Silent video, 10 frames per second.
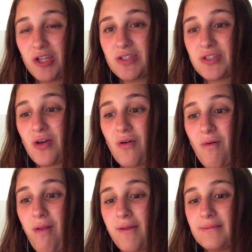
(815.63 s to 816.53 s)

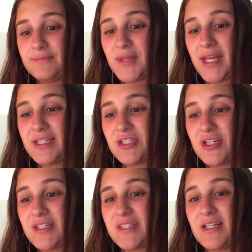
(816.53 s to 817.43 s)
So that is
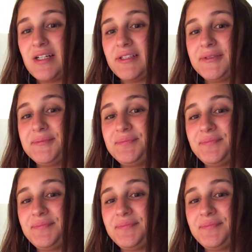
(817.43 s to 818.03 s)
just a